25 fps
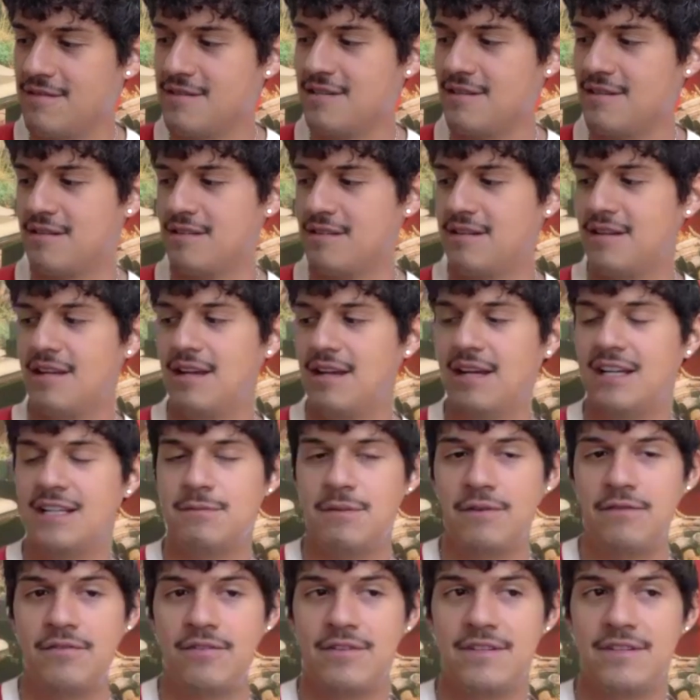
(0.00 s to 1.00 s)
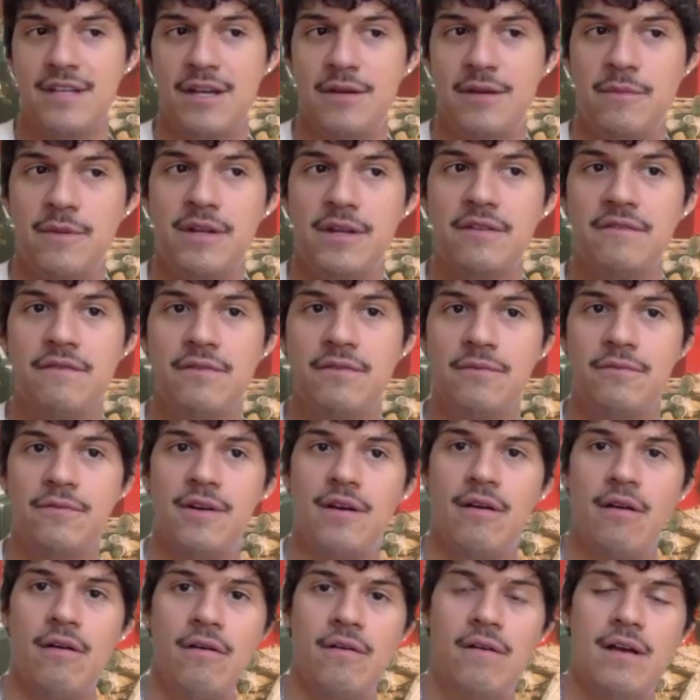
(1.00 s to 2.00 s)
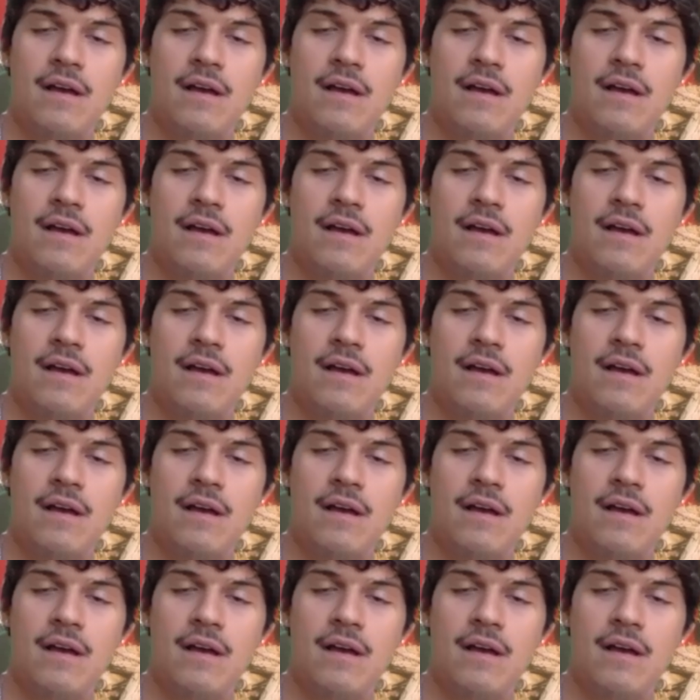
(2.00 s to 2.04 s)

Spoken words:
and it's my first time meeting Pharrell.